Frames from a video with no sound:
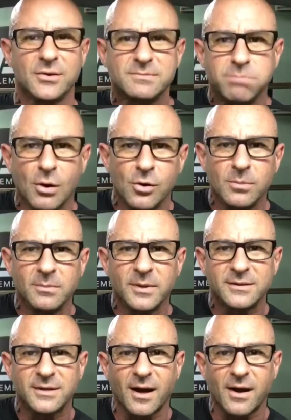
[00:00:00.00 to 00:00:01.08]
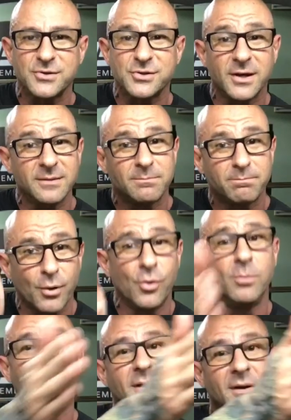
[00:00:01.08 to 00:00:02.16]
goes boom, into arginine,
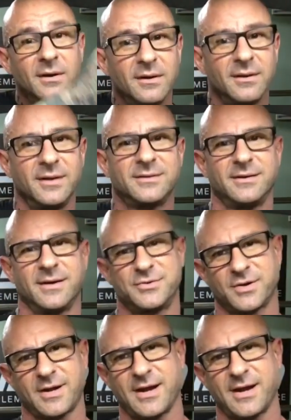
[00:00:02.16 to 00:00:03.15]
boom, into nitric